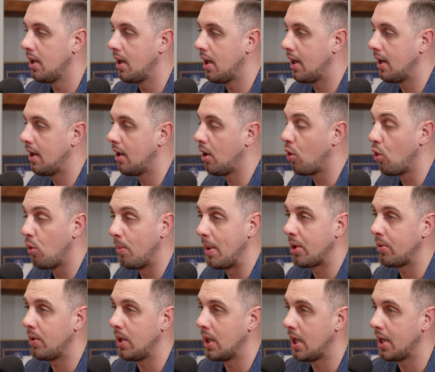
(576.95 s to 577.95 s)
a home
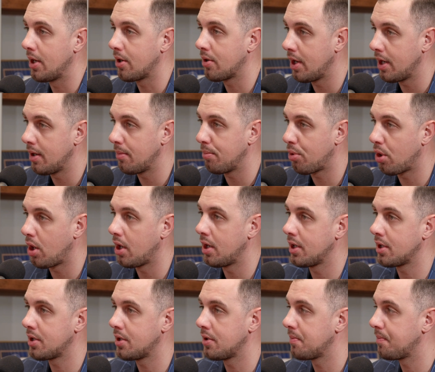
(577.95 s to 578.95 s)
equity line of credit
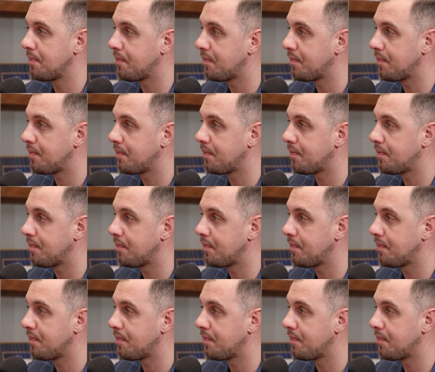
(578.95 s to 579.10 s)
product